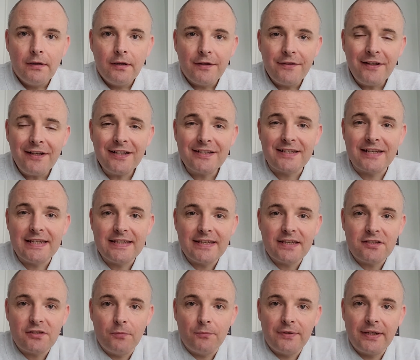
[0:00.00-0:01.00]
I think it's easy
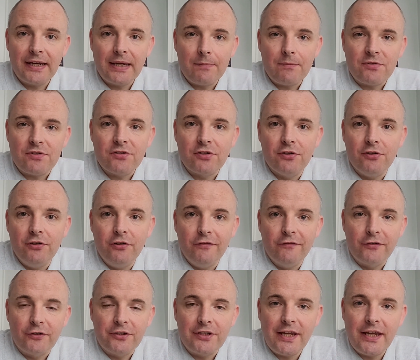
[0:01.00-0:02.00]
sometimes to
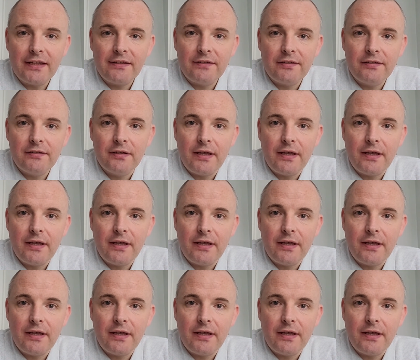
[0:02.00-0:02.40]
forget